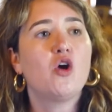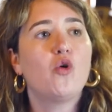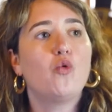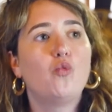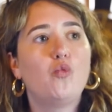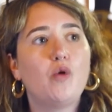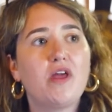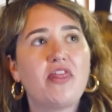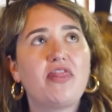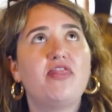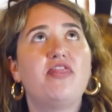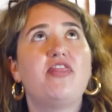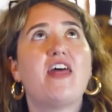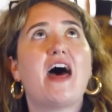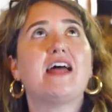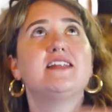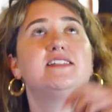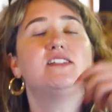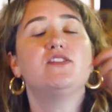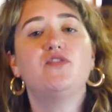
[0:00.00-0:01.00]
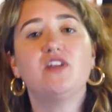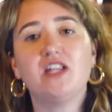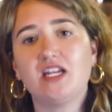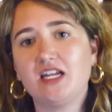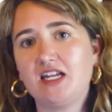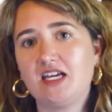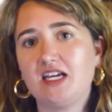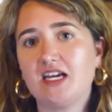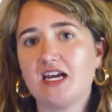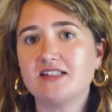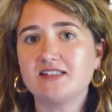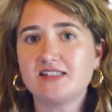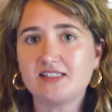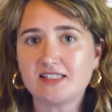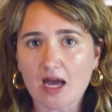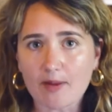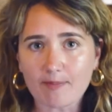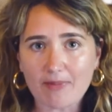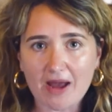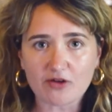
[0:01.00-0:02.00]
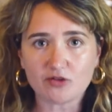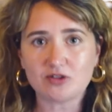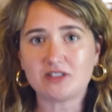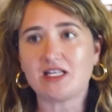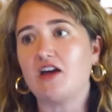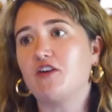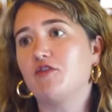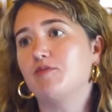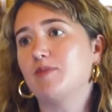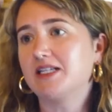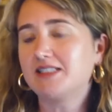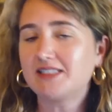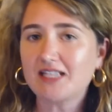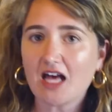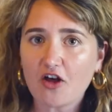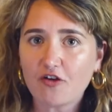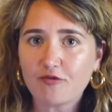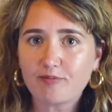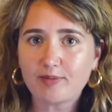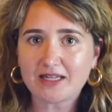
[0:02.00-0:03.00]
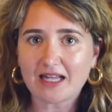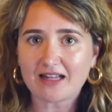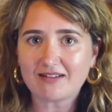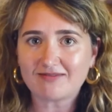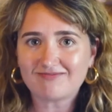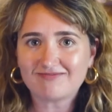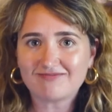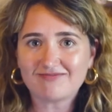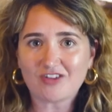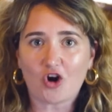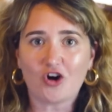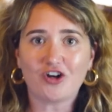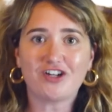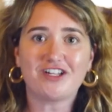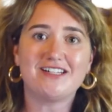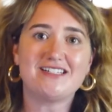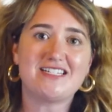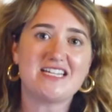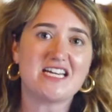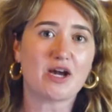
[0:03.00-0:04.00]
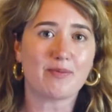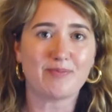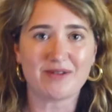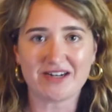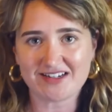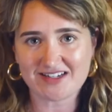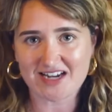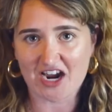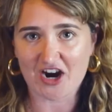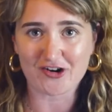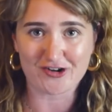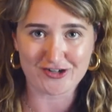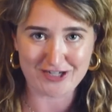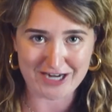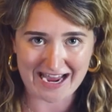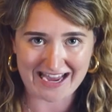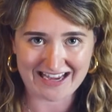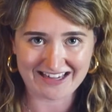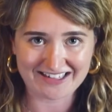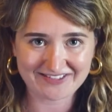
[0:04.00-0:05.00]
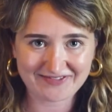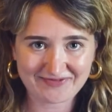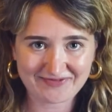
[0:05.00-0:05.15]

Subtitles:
with that divinity and step outside of myself, but that aren't going to take up an entire day.